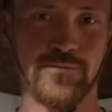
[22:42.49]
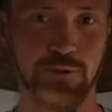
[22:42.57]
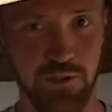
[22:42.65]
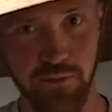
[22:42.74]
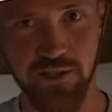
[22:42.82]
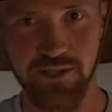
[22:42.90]

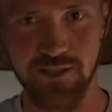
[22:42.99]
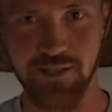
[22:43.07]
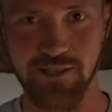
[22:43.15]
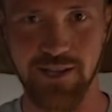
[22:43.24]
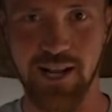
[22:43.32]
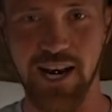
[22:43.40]
which means it's a
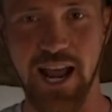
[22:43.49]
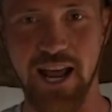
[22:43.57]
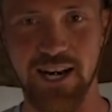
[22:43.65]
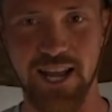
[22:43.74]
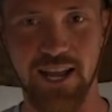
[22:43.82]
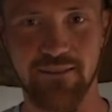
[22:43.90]
sun
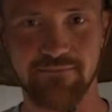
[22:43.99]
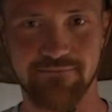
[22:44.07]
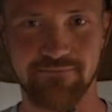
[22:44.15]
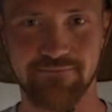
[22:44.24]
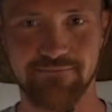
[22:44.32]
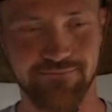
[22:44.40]
hat day.
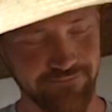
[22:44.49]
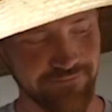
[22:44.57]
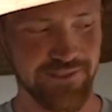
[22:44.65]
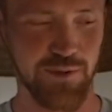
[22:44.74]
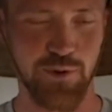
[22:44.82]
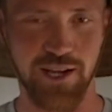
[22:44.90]

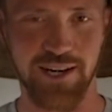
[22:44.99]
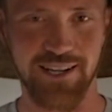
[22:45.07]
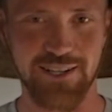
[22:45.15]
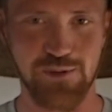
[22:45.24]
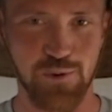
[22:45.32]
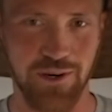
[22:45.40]
we gotta get to